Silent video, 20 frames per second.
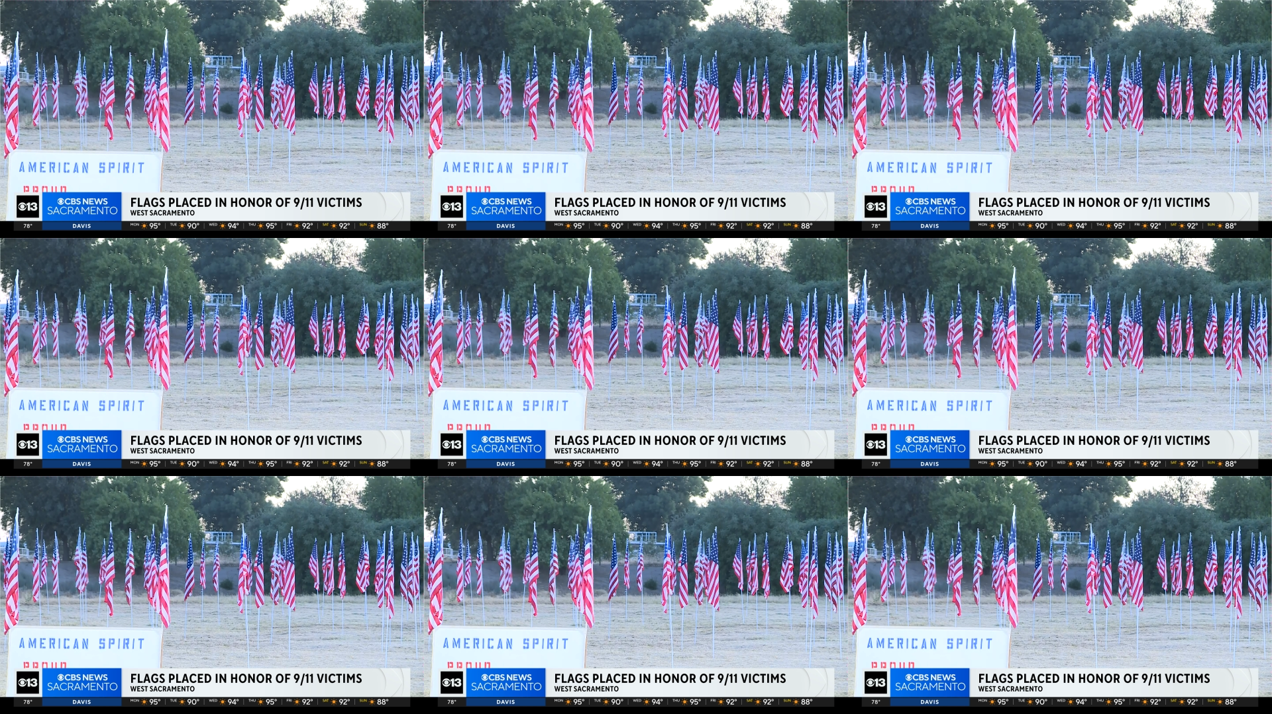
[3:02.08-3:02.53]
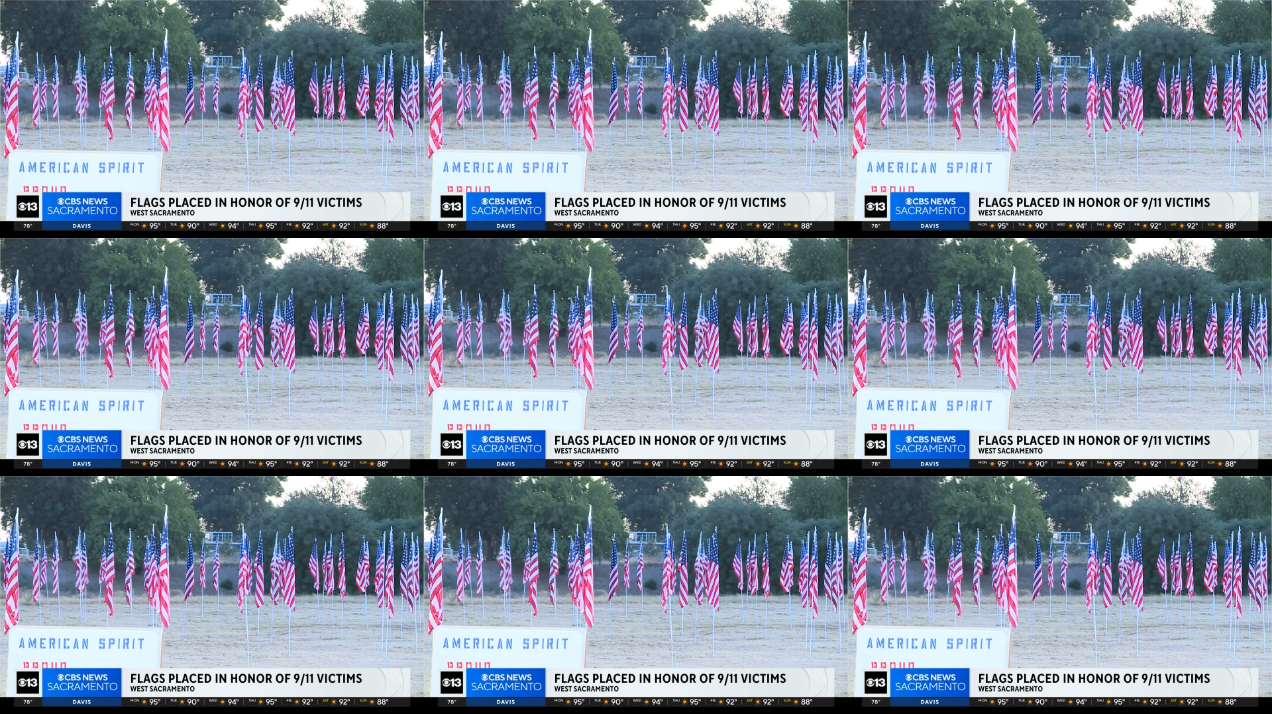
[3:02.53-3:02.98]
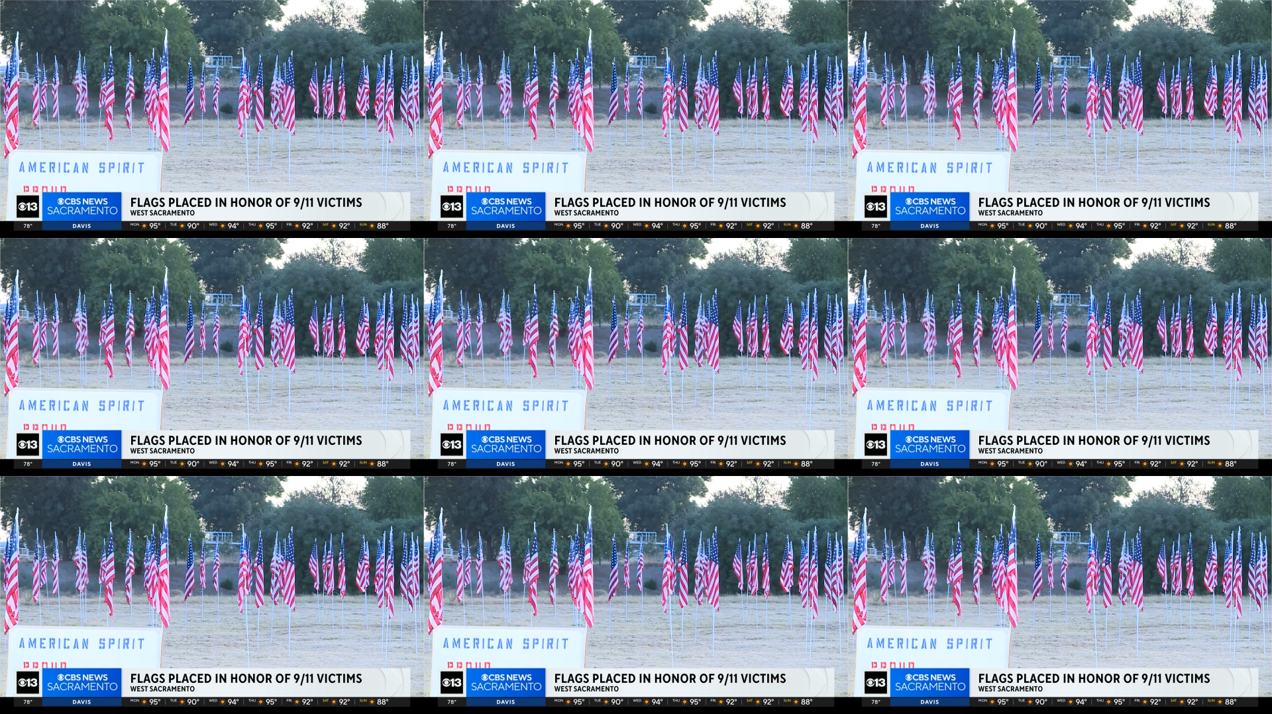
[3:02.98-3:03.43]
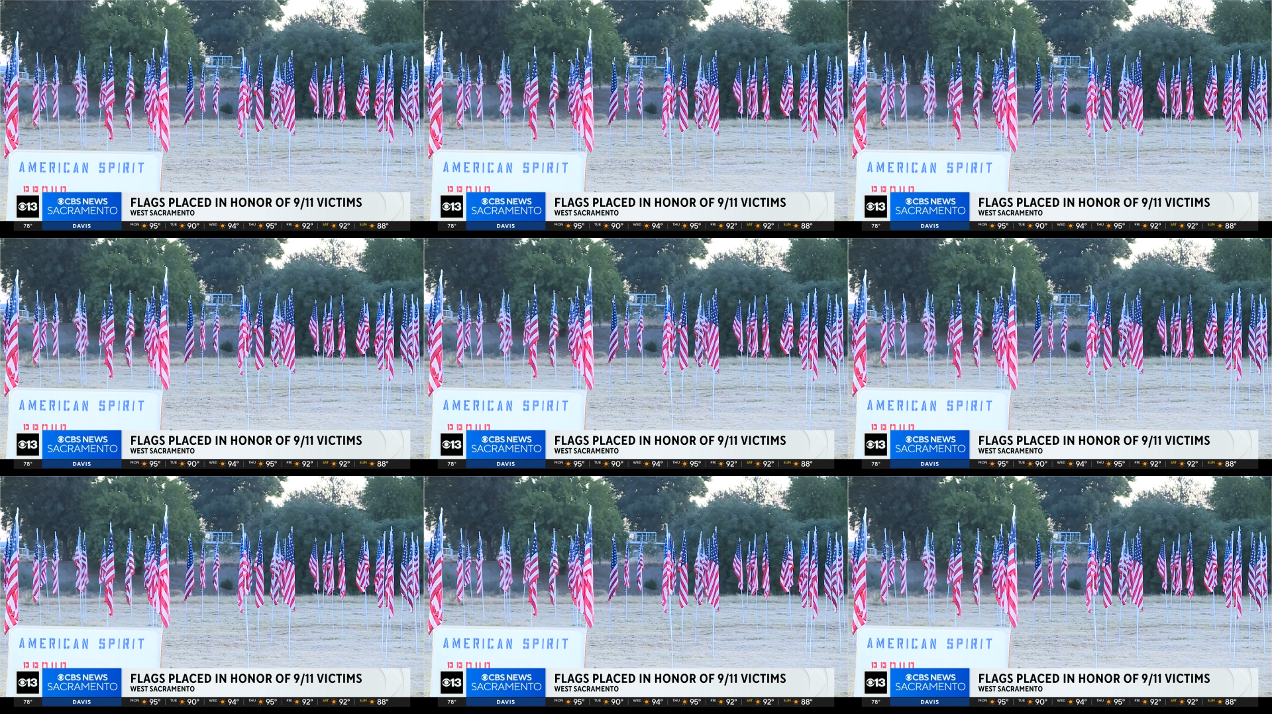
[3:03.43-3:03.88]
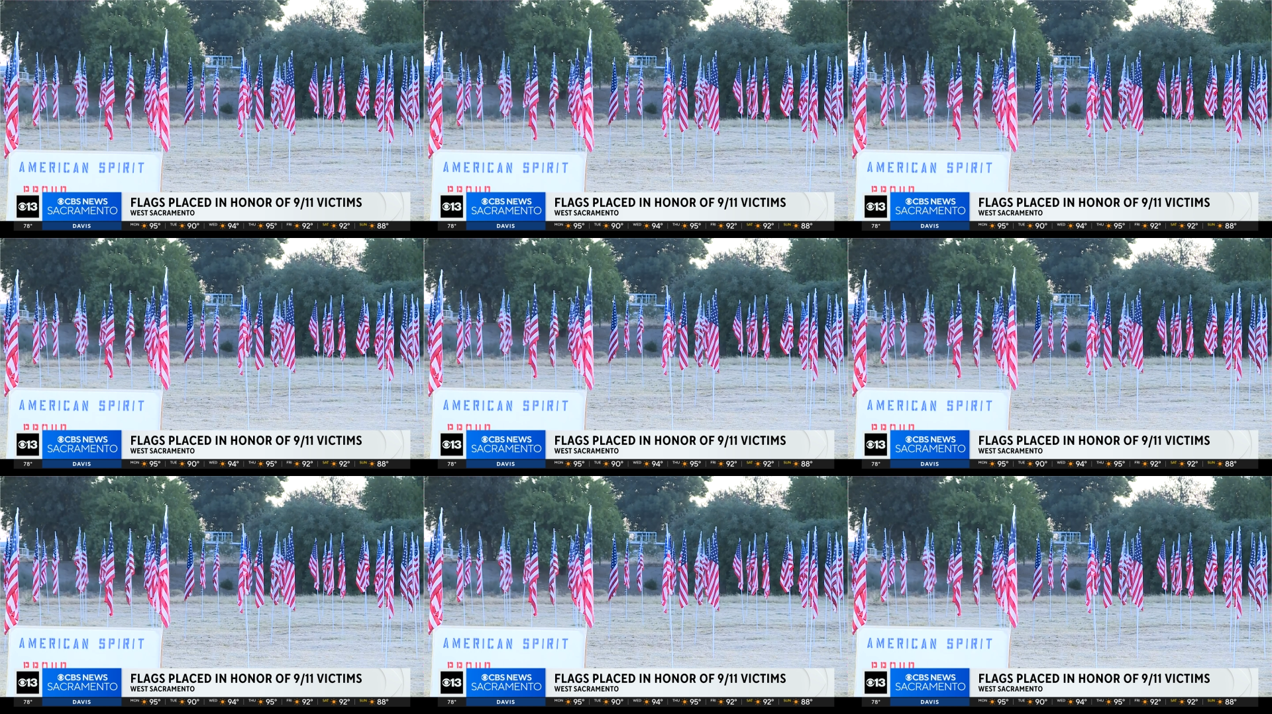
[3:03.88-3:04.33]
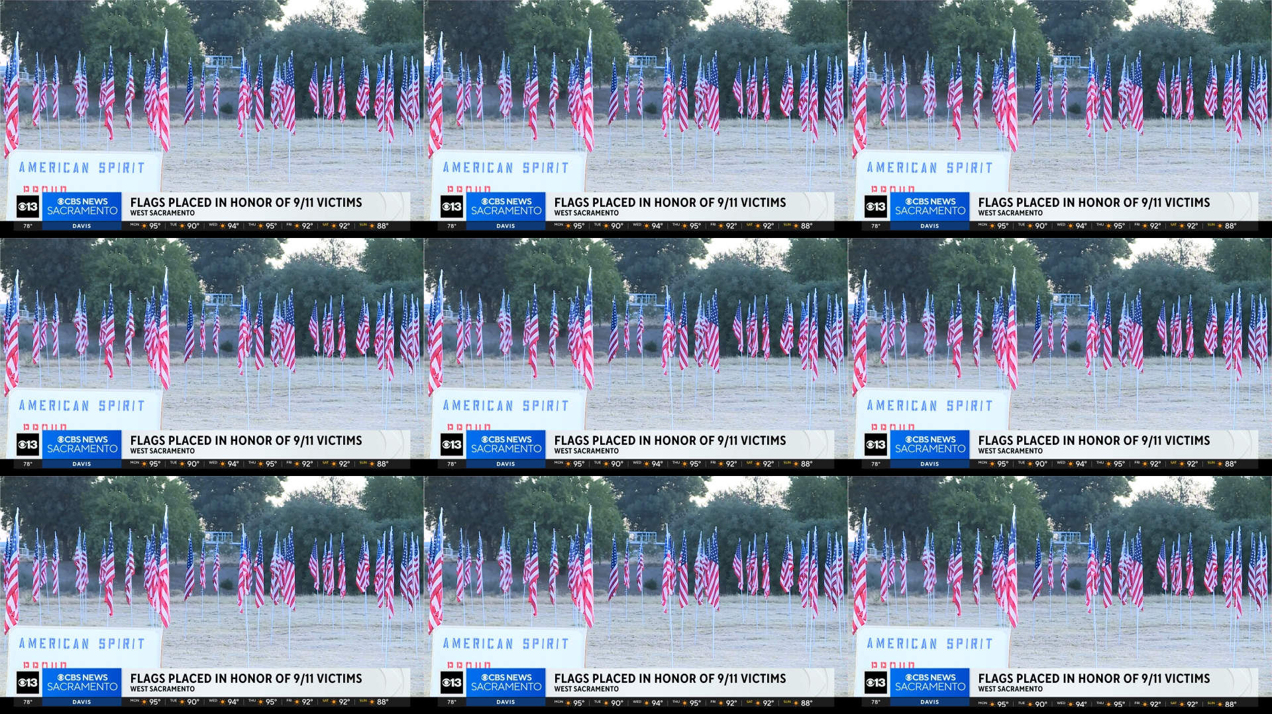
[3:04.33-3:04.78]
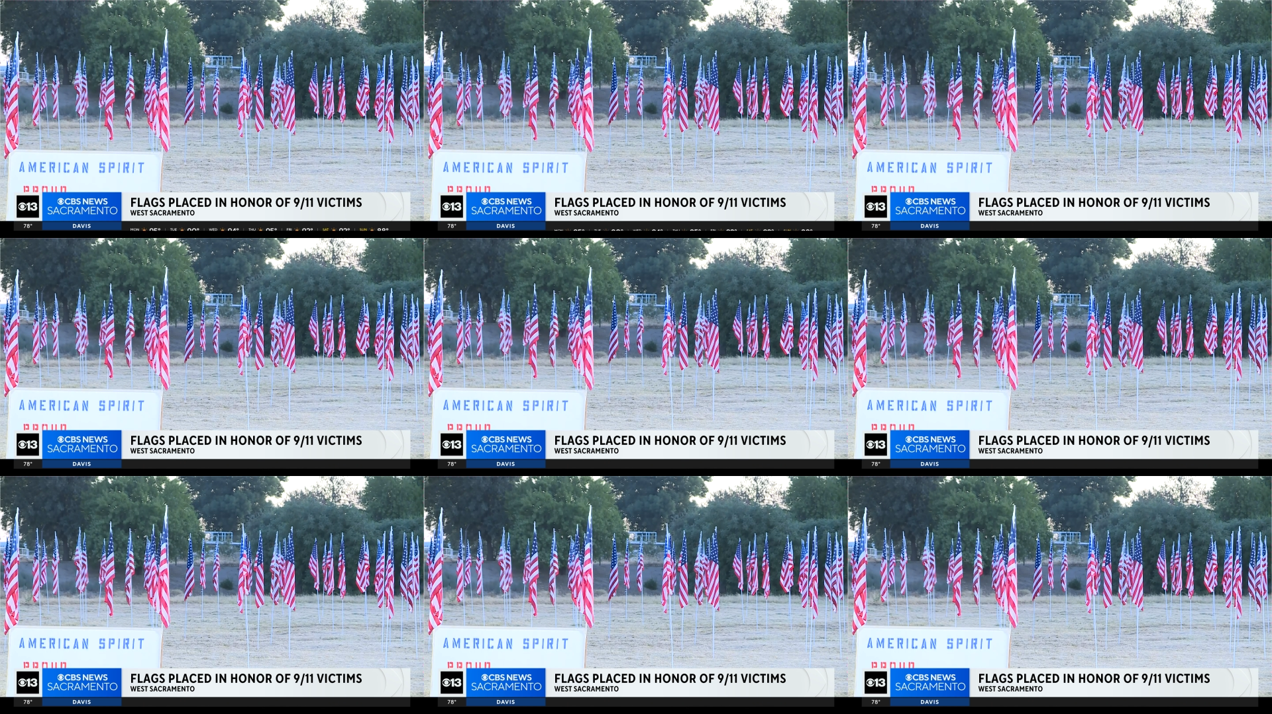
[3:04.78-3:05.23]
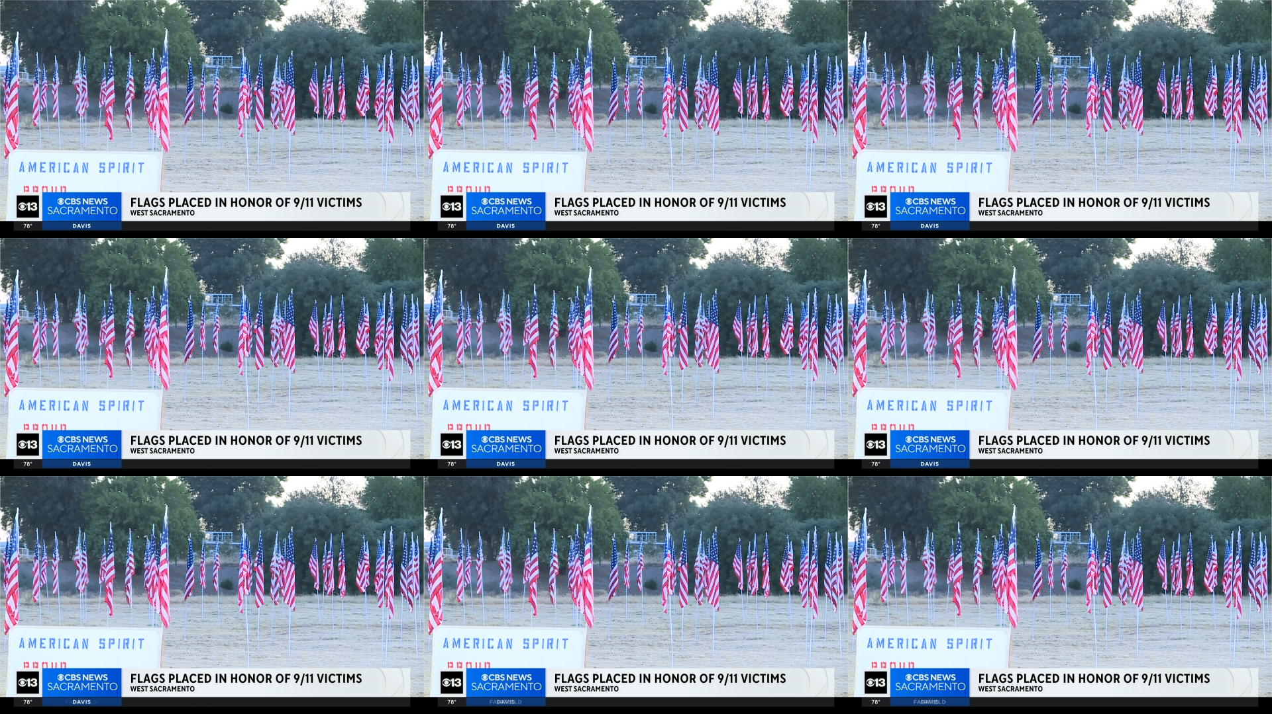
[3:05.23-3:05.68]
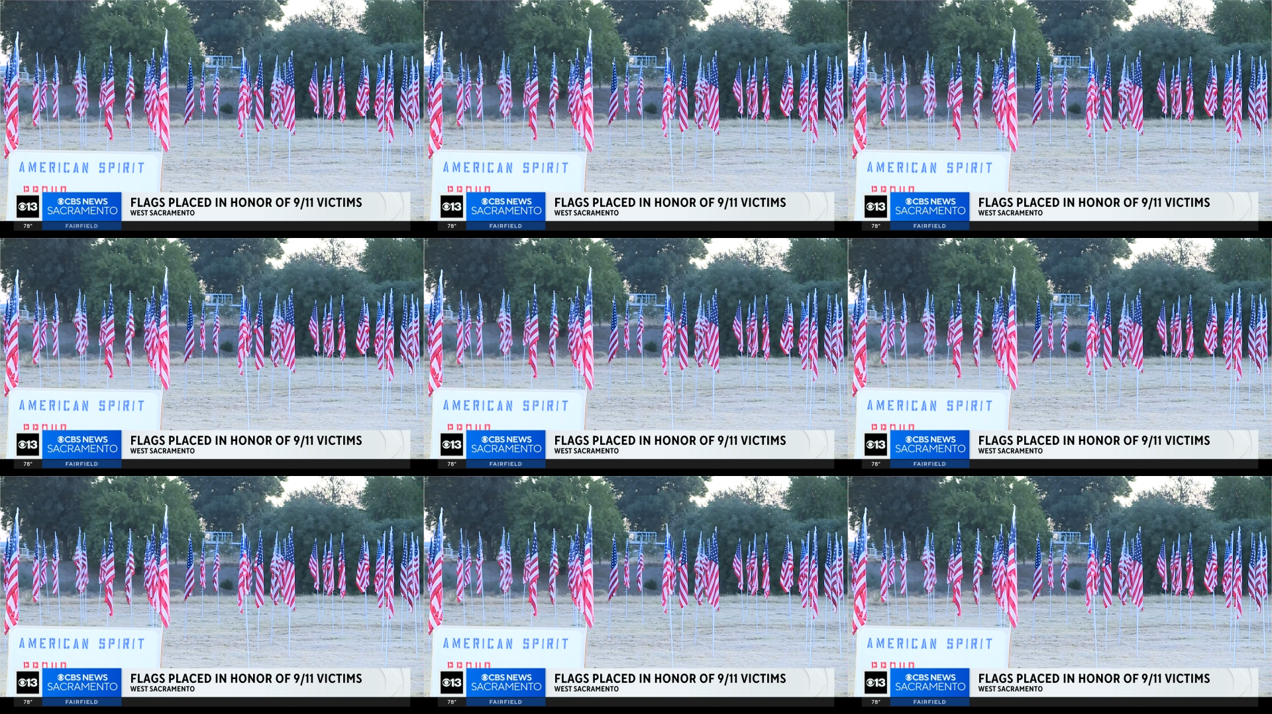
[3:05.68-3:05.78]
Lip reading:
No face is visible, so there are no lips to read.